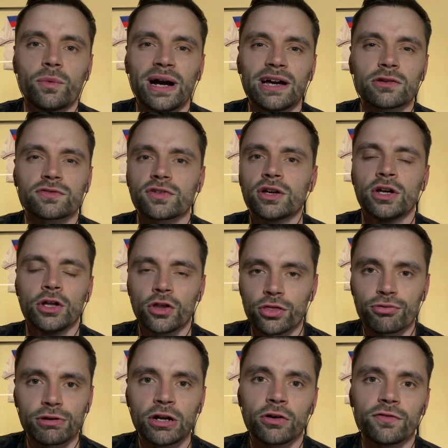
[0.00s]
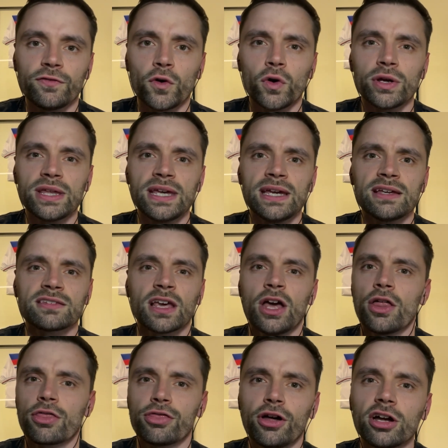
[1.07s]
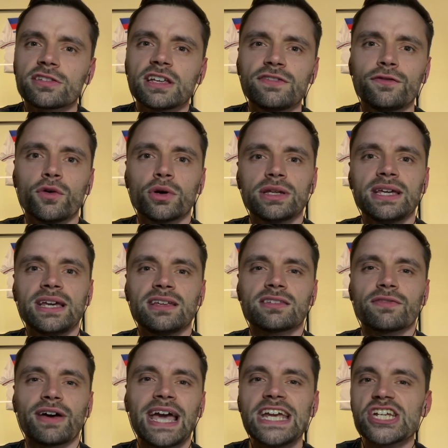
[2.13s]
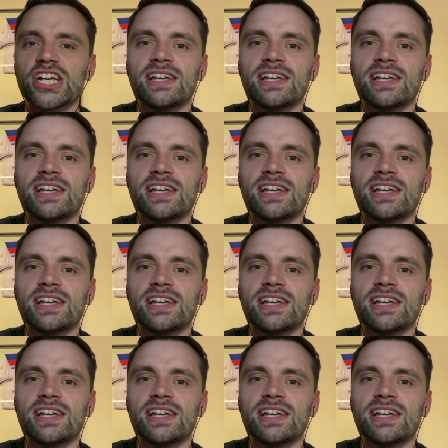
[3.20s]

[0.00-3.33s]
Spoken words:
Wales for 3 or 4 years, 34 years of age.